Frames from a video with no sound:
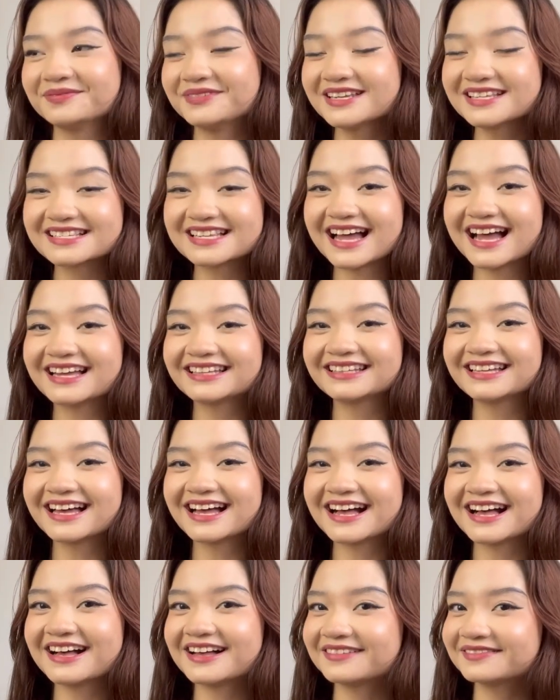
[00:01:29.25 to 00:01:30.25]

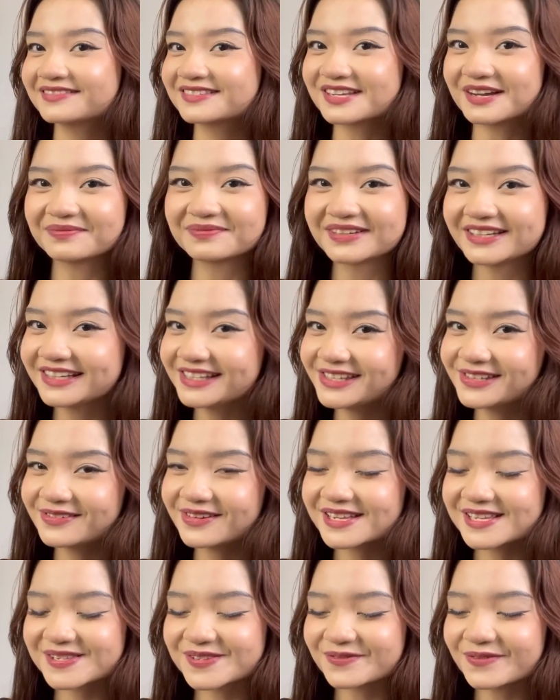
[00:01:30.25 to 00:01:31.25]
Lazada, something new
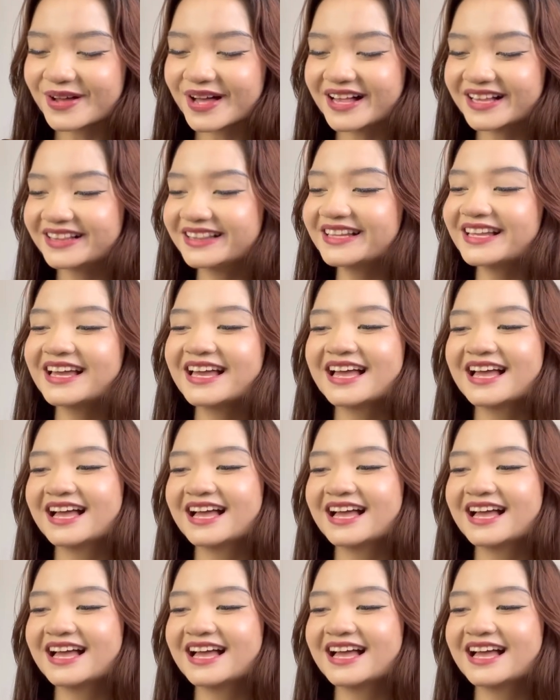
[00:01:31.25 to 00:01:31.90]
as well.